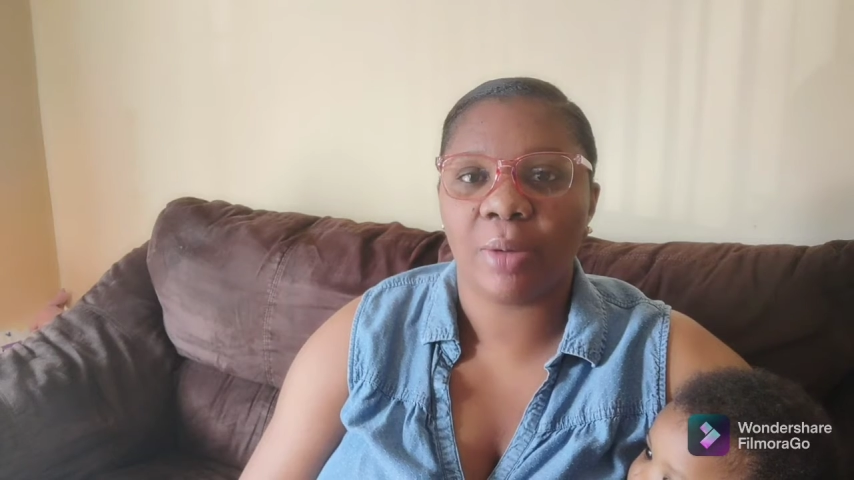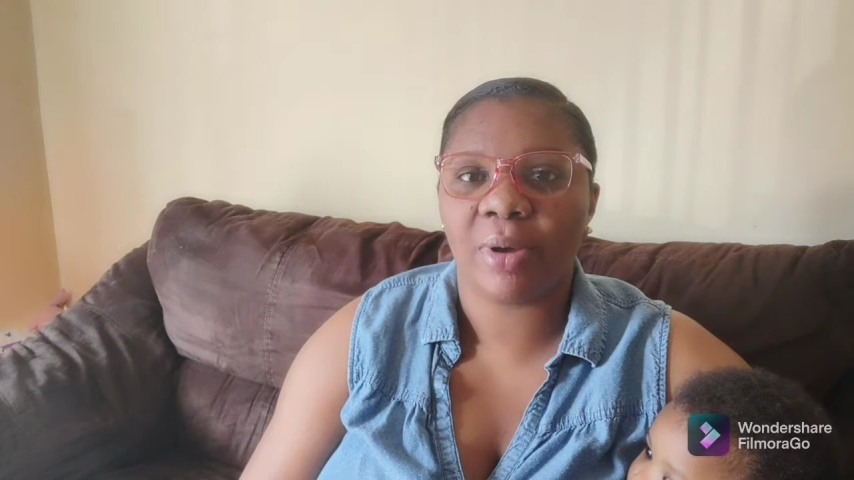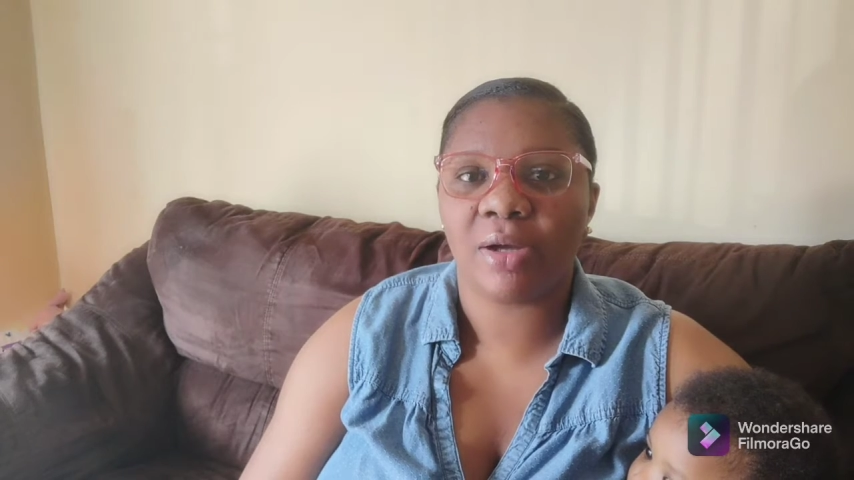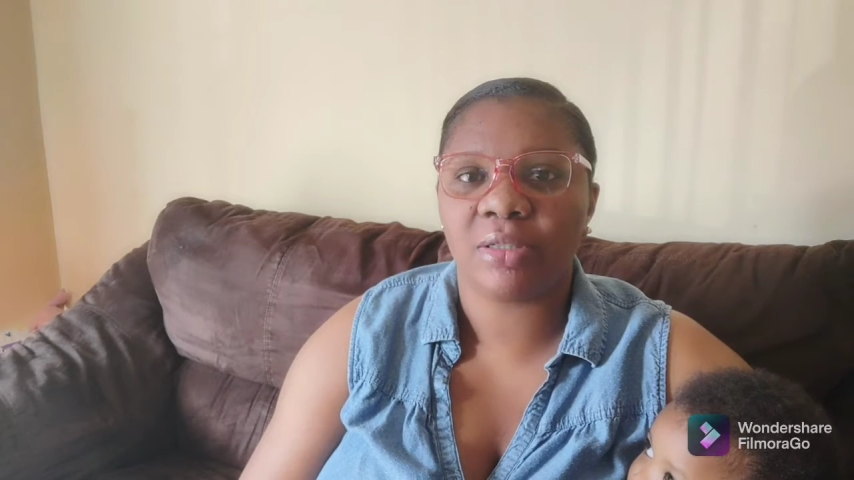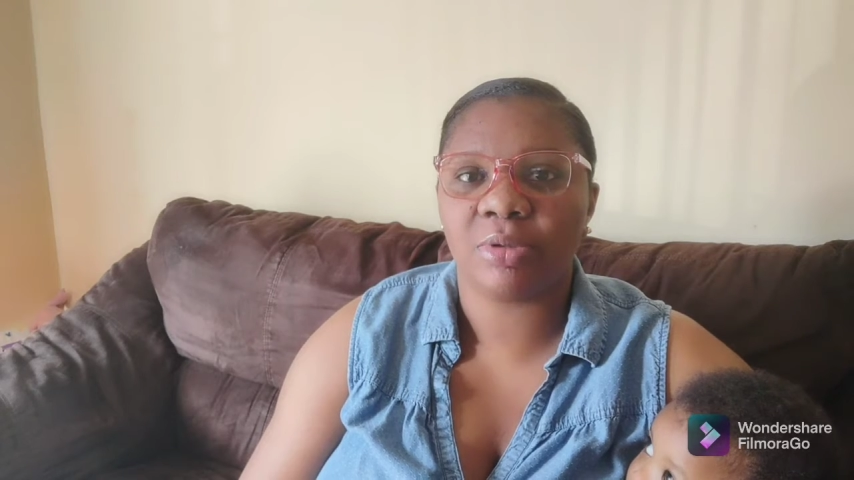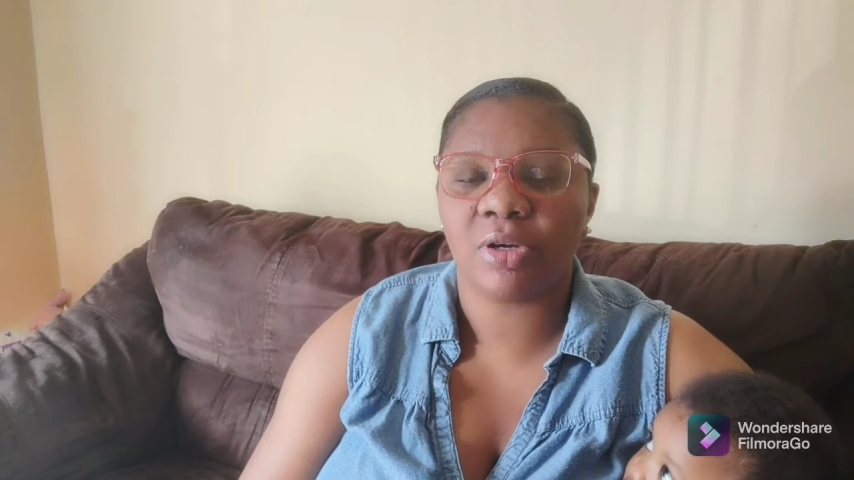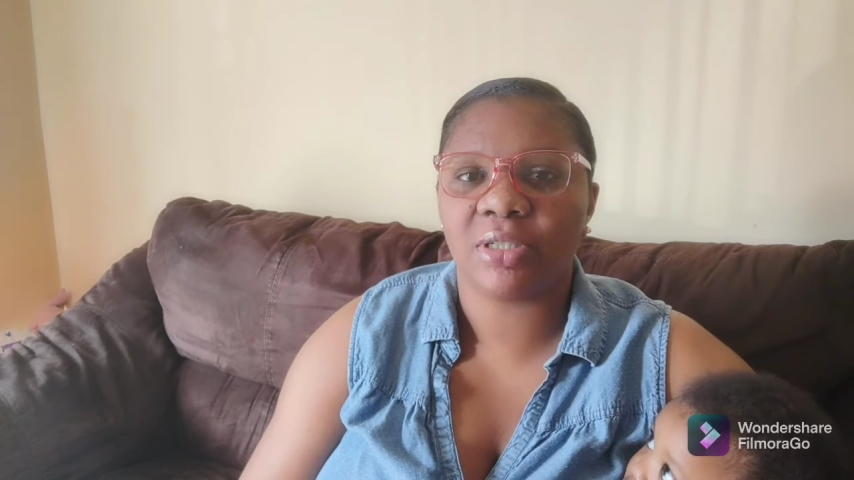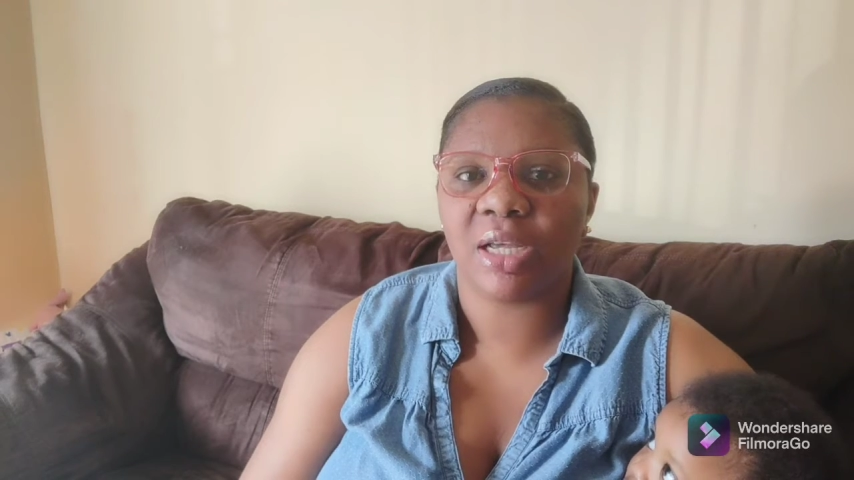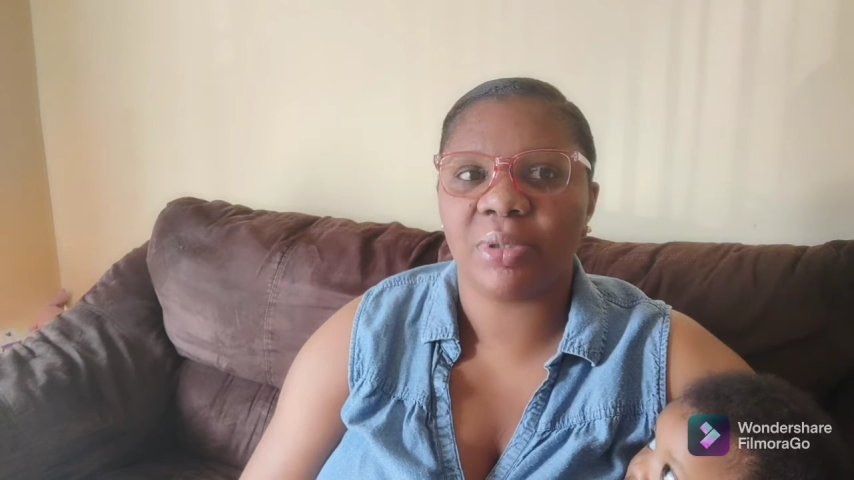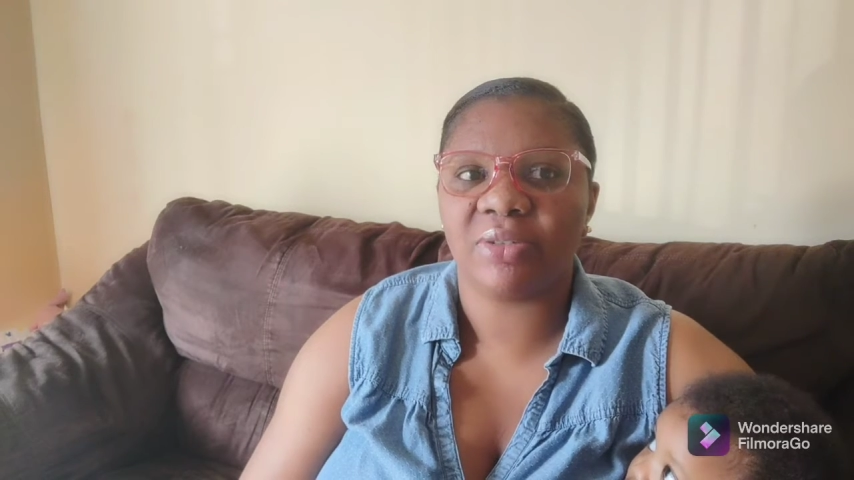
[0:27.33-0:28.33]
about it
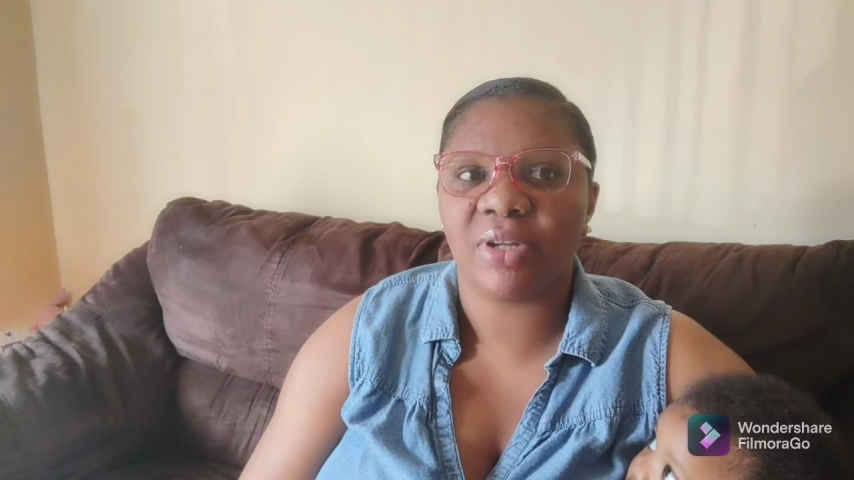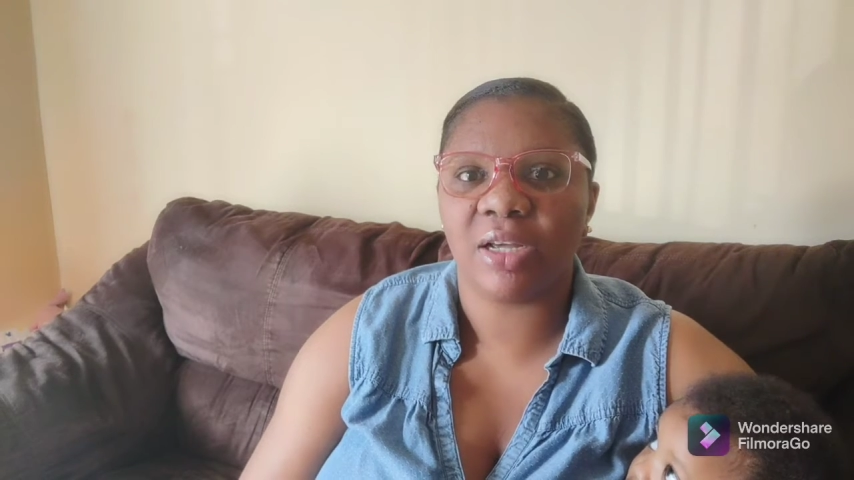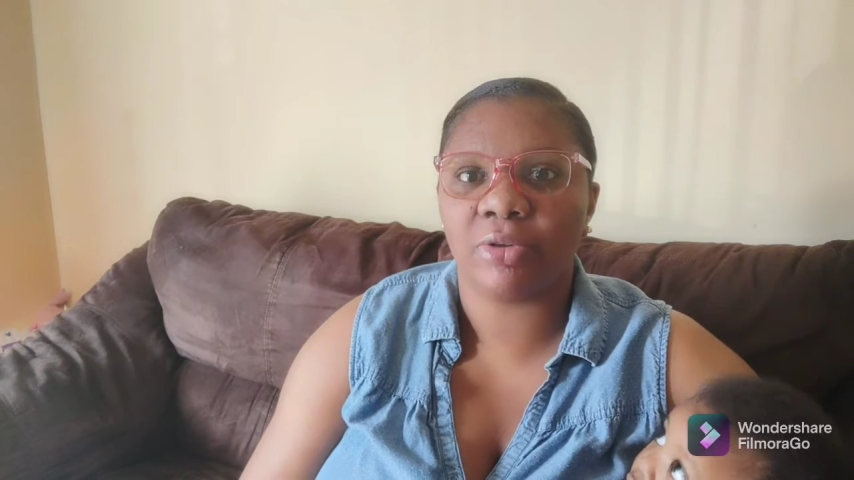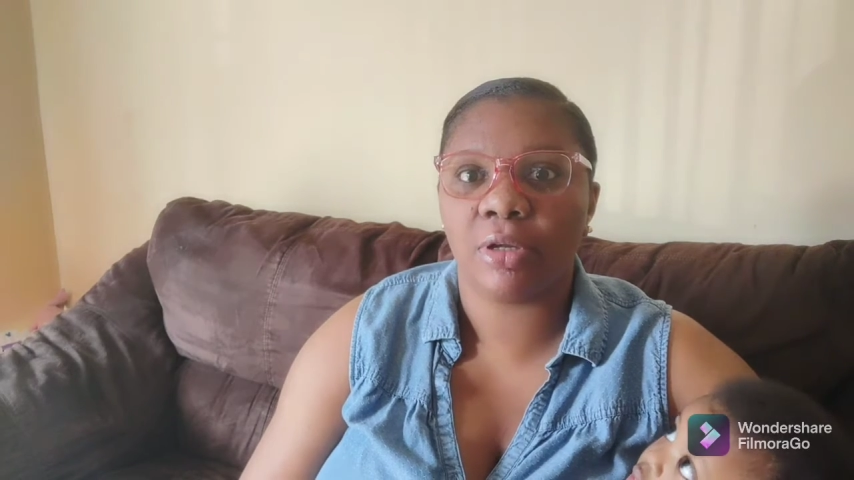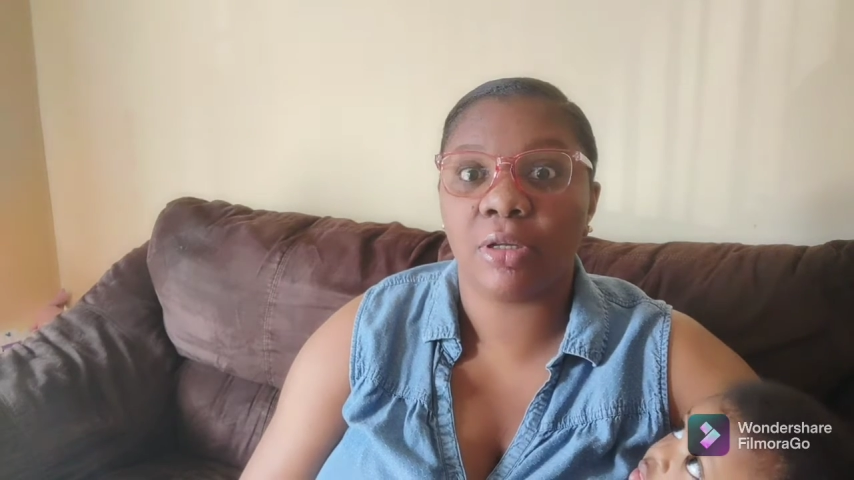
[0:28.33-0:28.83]
because I believe that